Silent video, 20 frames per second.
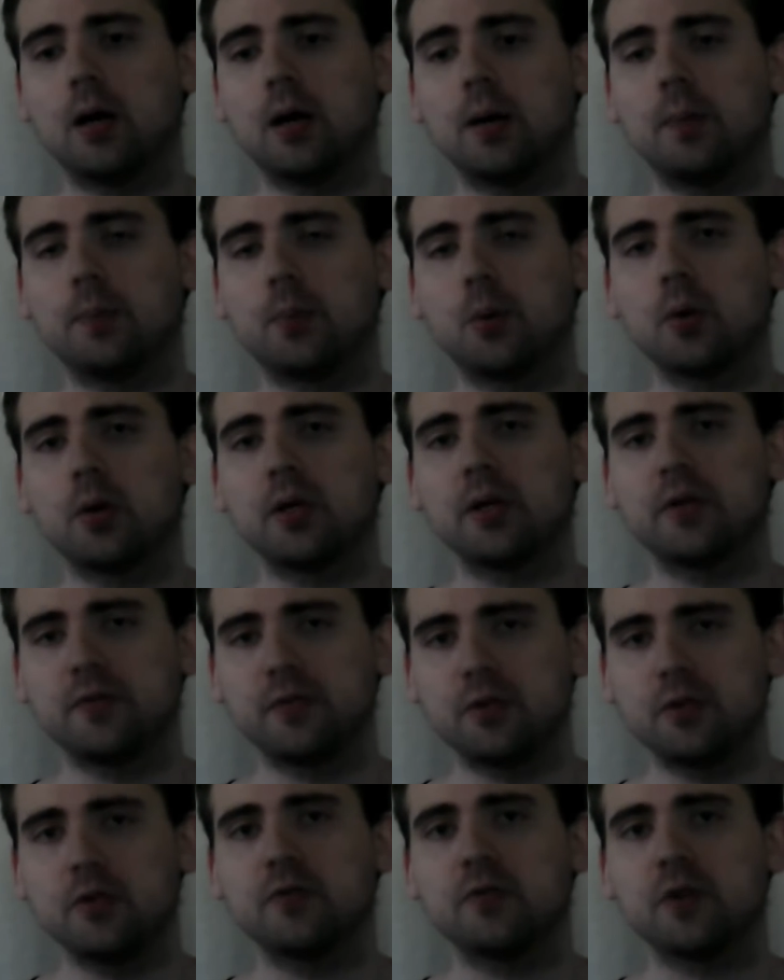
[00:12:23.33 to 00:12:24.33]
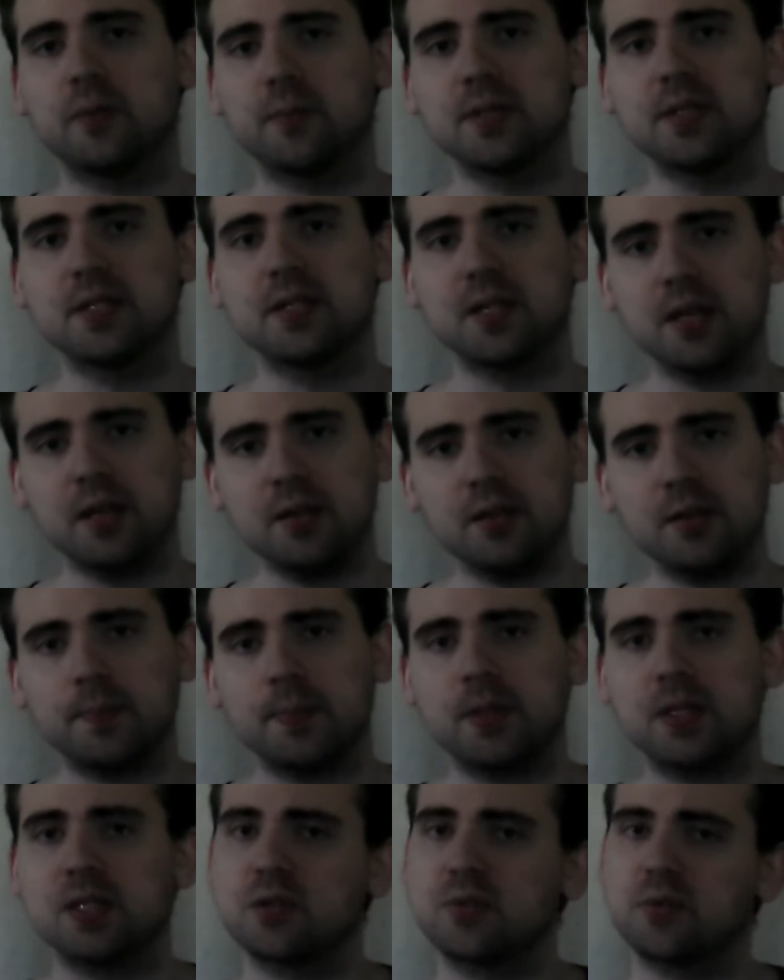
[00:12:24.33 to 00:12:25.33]
point of view from a Sith,
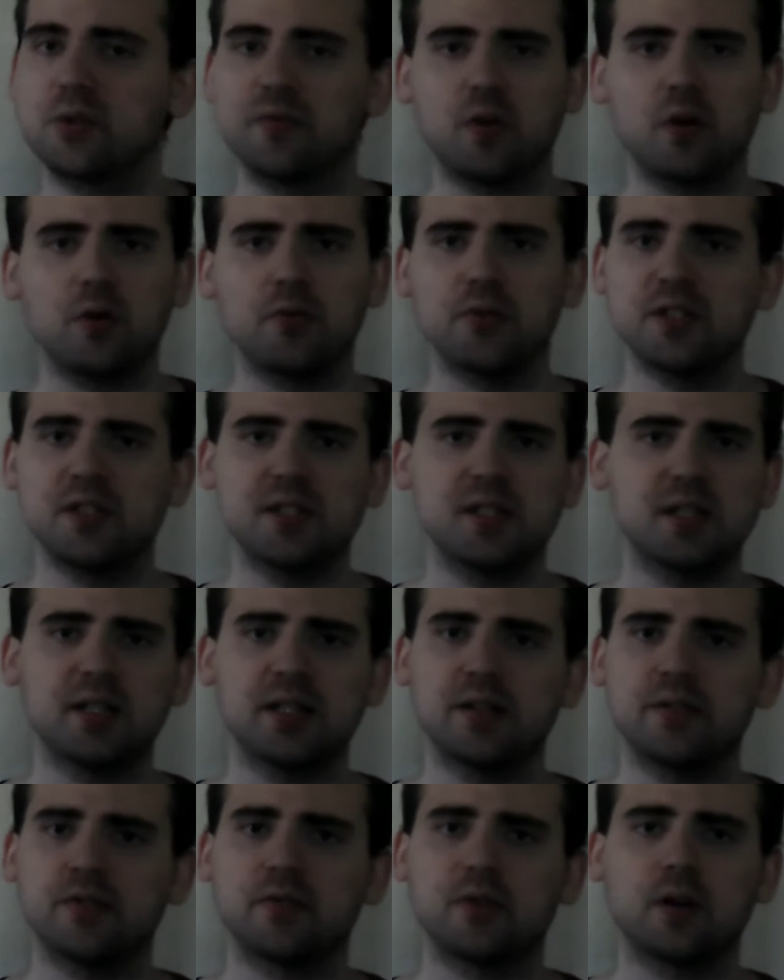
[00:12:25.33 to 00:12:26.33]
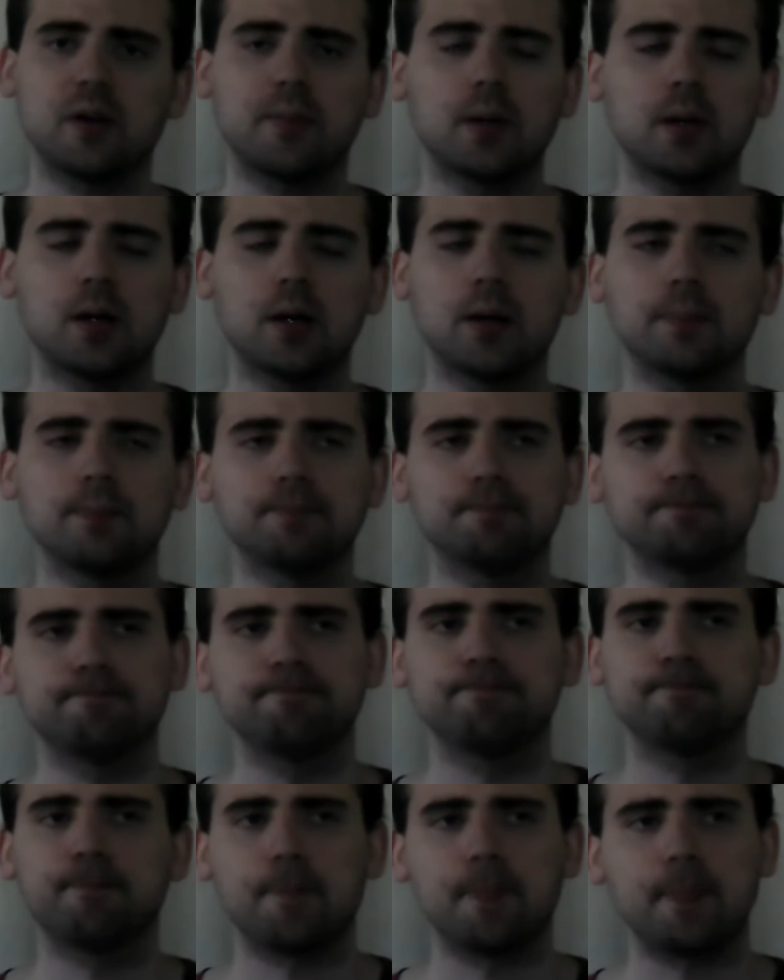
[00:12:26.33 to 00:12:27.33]
because we've always seen it from a
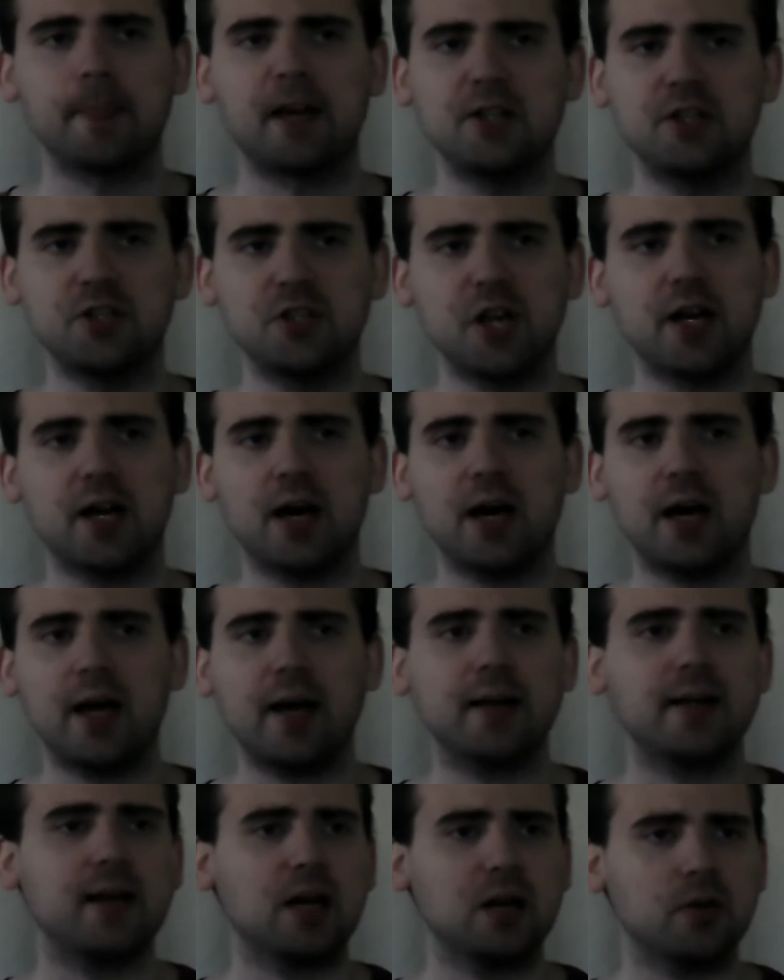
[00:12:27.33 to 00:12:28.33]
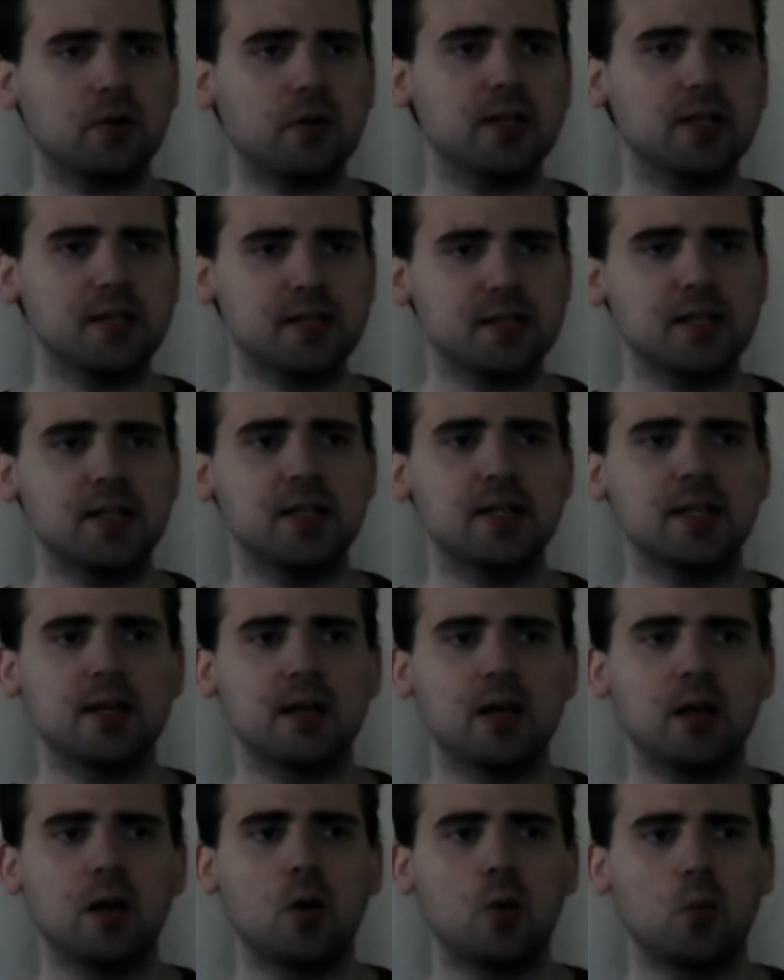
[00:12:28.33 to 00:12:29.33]
Jedi. I kind of want to see it.
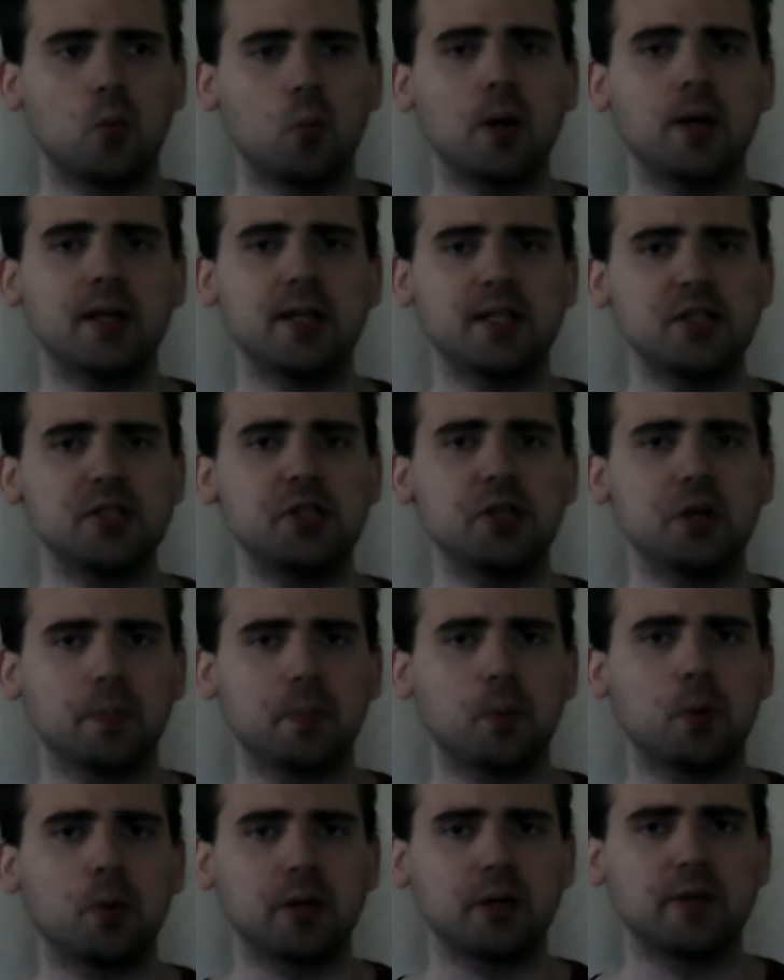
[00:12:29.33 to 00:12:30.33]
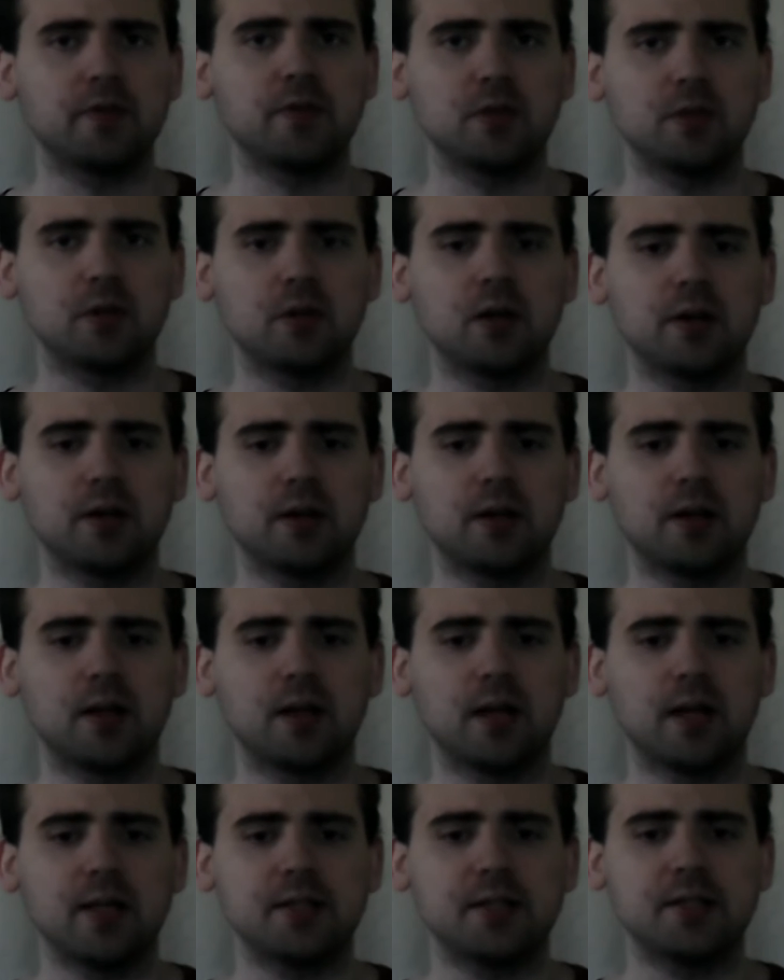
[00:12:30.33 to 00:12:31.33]
What is their point of view
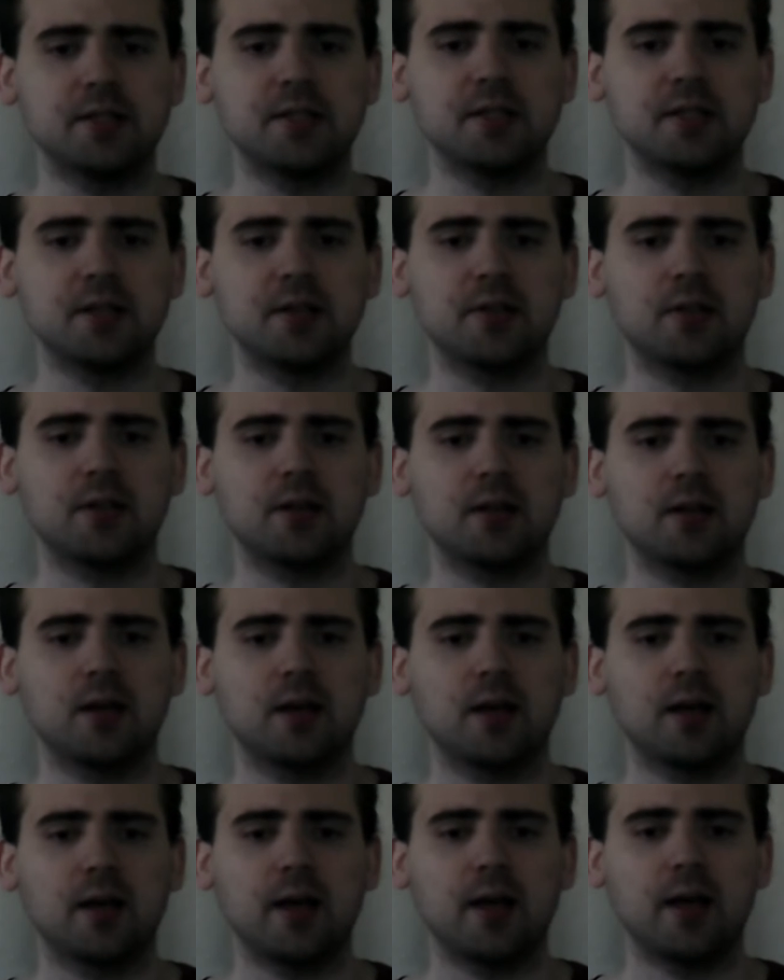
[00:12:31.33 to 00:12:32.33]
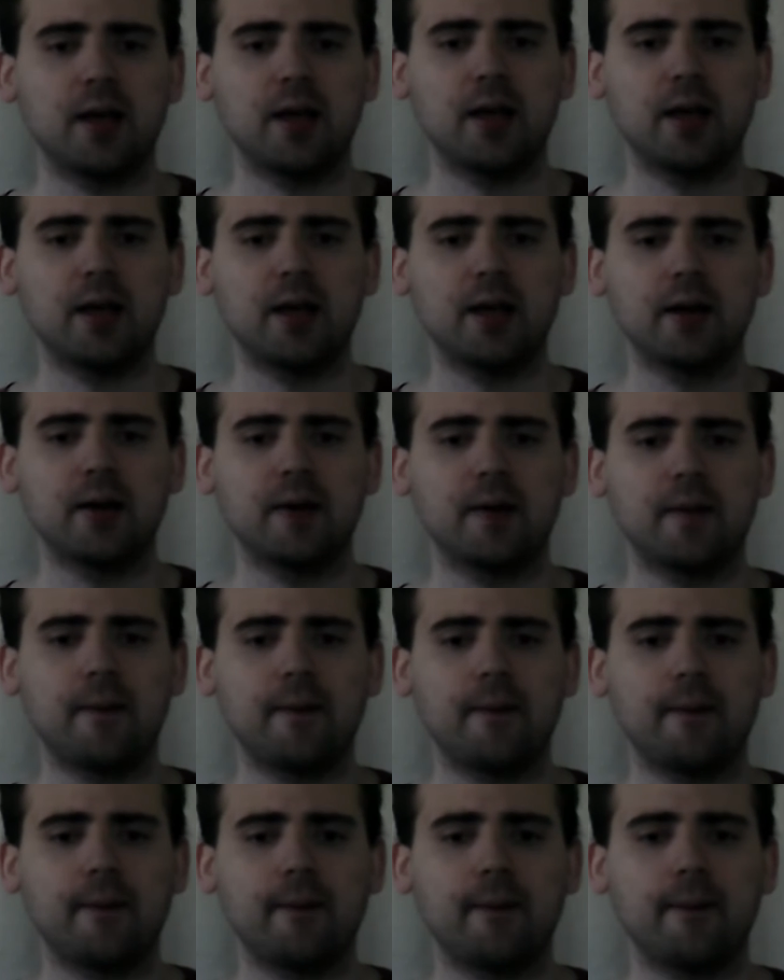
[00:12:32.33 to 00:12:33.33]
as a Sith? And
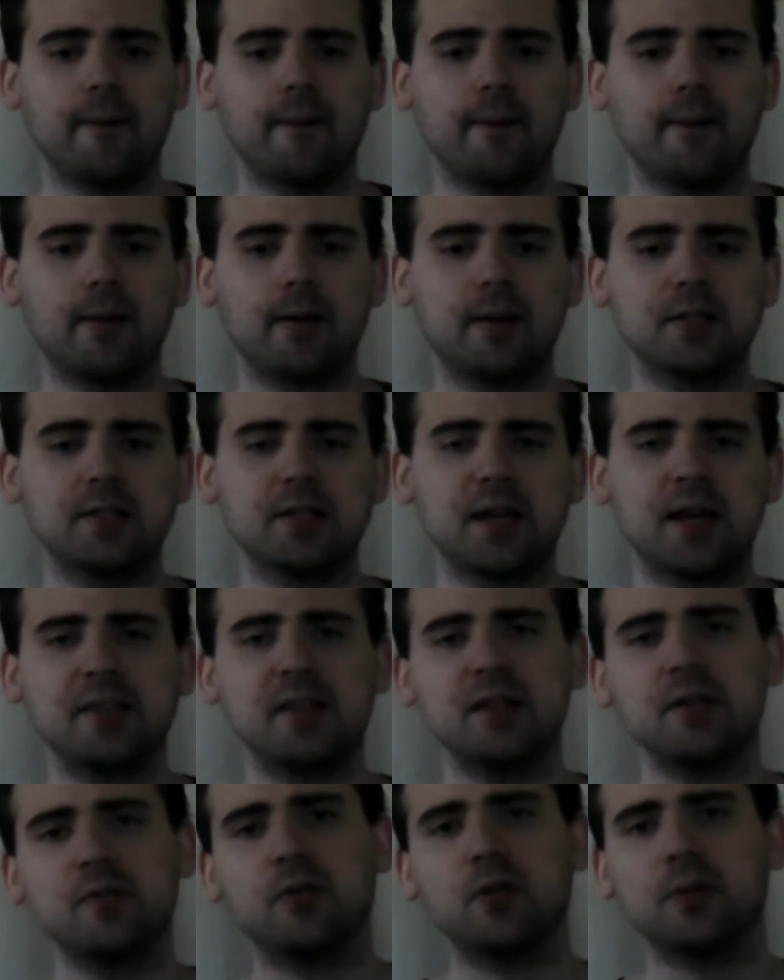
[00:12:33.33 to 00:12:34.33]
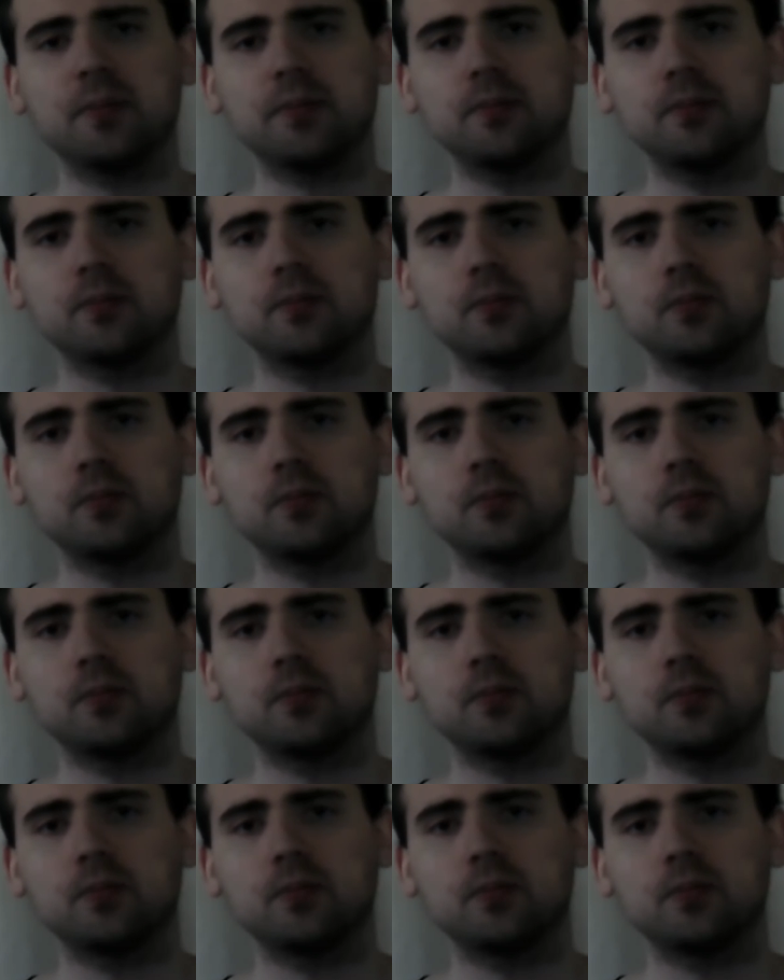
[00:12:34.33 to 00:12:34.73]
because I think from